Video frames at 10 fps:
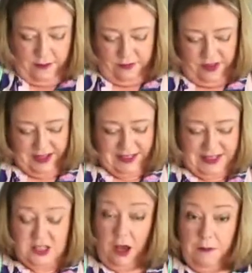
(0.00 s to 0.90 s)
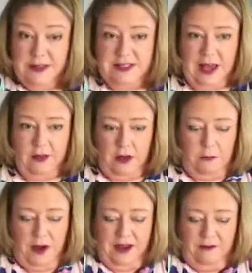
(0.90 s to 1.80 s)
this is coming together,
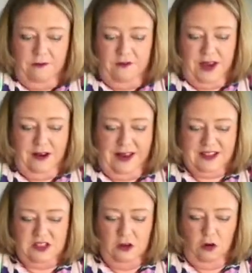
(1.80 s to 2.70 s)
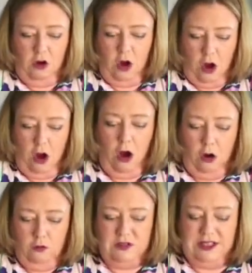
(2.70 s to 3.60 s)
but I can feel it's not
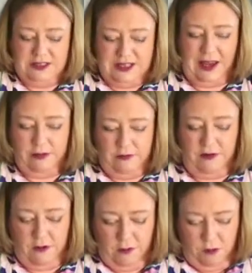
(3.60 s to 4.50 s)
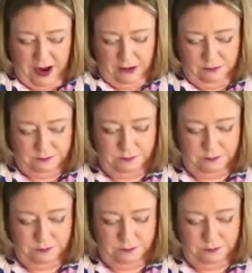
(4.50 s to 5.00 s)
holding together very well.